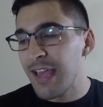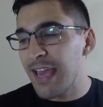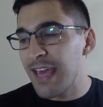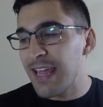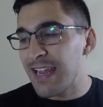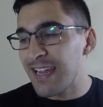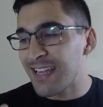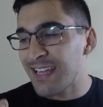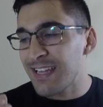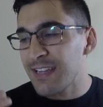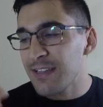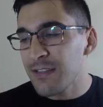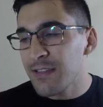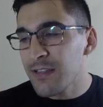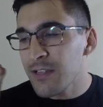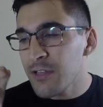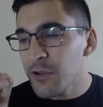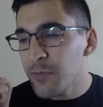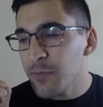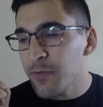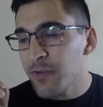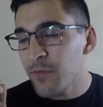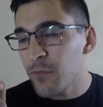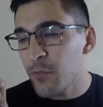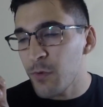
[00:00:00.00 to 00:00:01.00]
And I get a
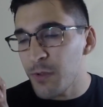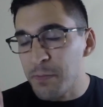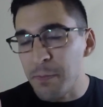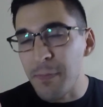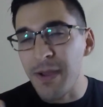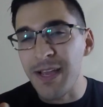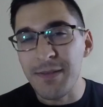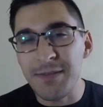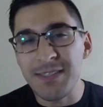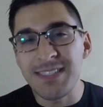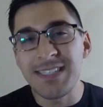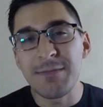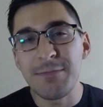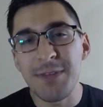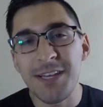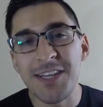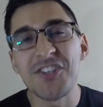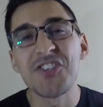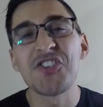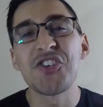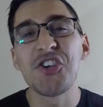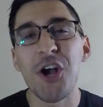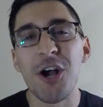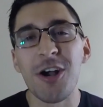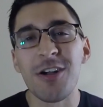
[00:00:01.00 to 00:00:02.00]
little bit of what might seem like a
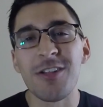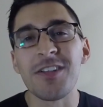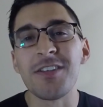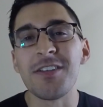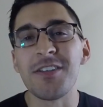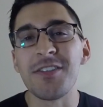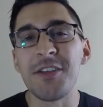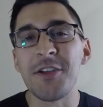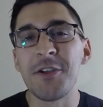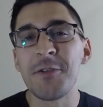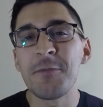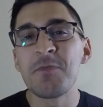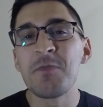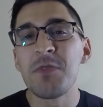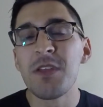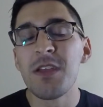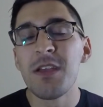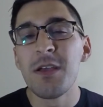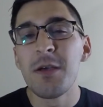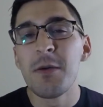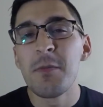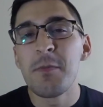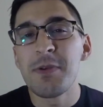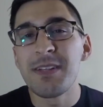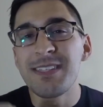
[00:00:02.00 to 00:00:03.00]
chocolate in there,
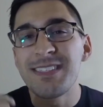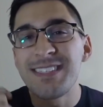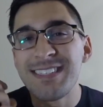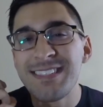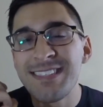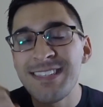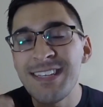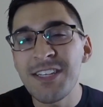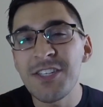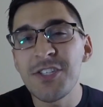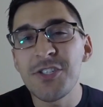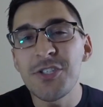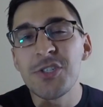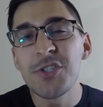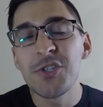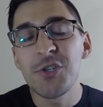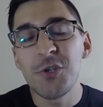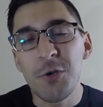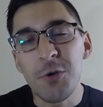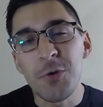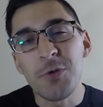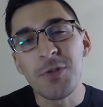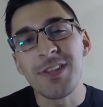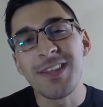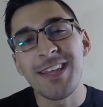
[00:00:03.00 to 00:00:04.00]
but sticks
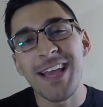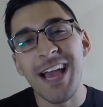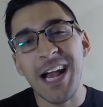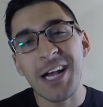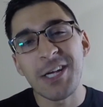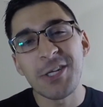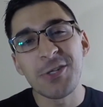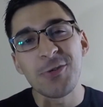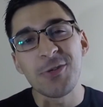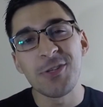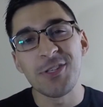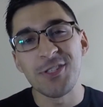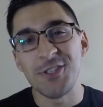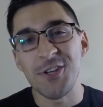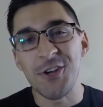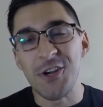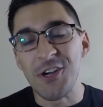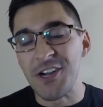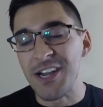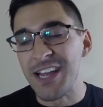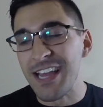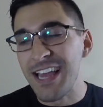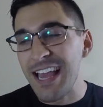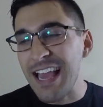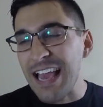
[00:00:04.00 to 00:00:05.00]
true to the actual
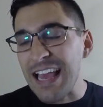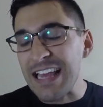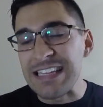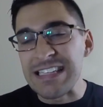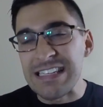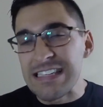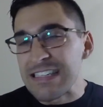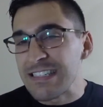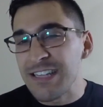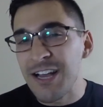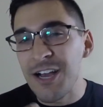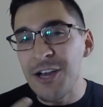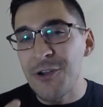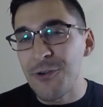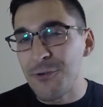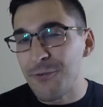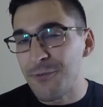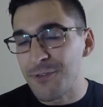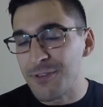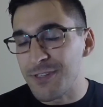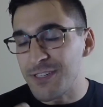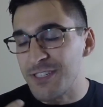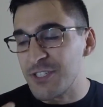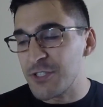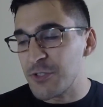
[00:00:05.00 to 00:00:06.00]
dessert, and it's not
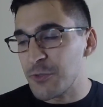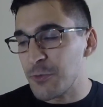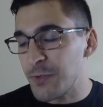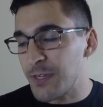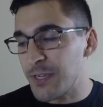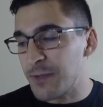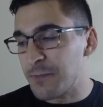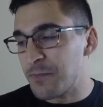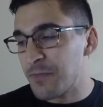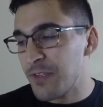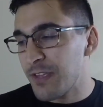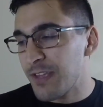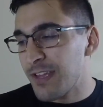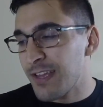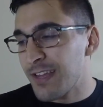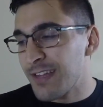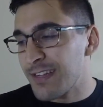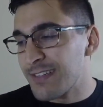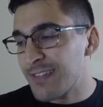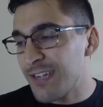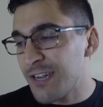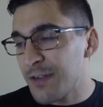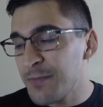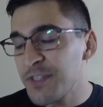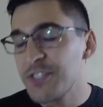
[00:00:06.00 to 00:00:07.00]
overly sweet.
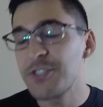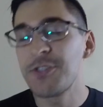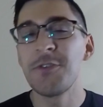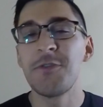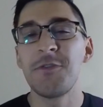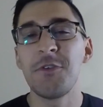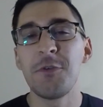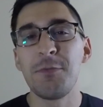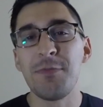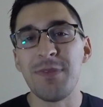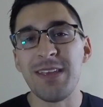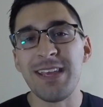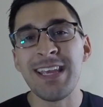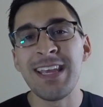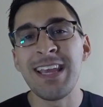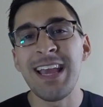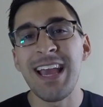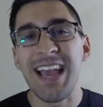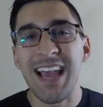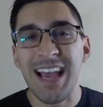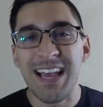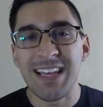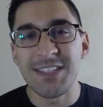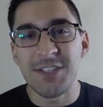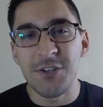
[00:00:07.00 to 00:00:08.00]
Tiramisu for me
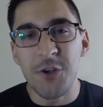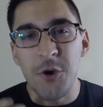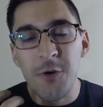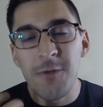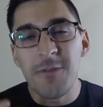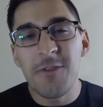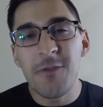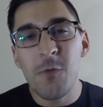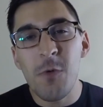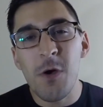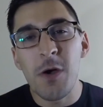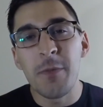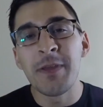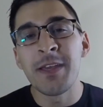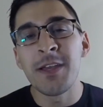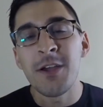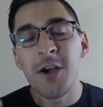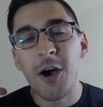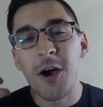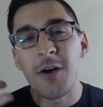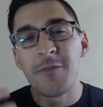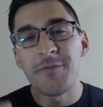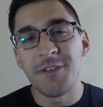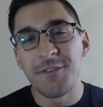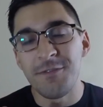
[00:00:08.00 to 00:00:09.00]
has an overwhelming
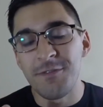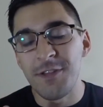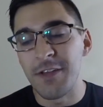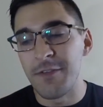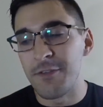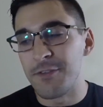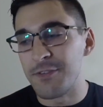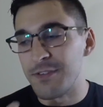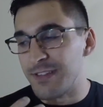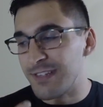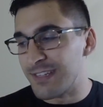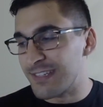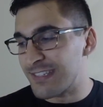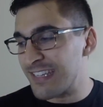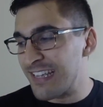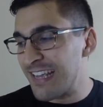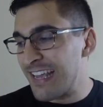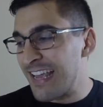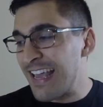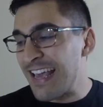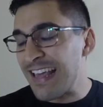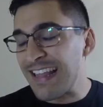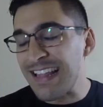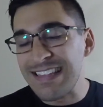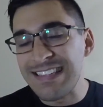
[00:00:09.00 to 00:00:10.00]
coffee flavor to this,
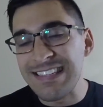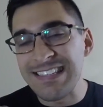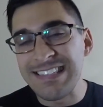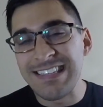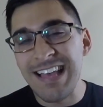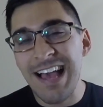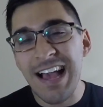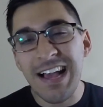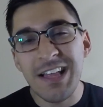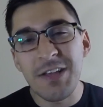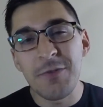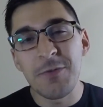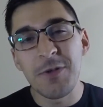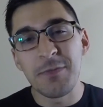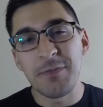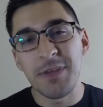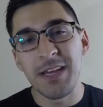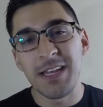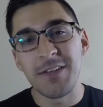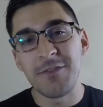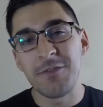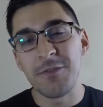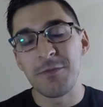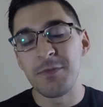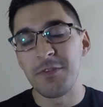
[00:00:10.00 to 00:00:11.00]
and that's exactly what I'm
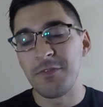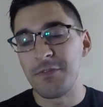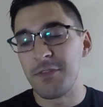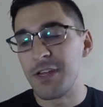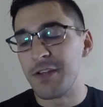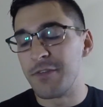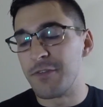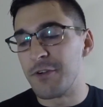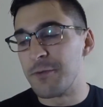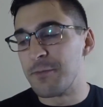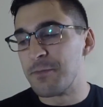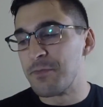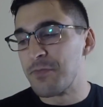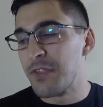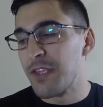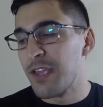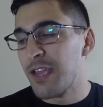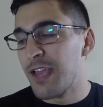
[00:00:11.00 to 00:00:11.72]
getting from the flavor.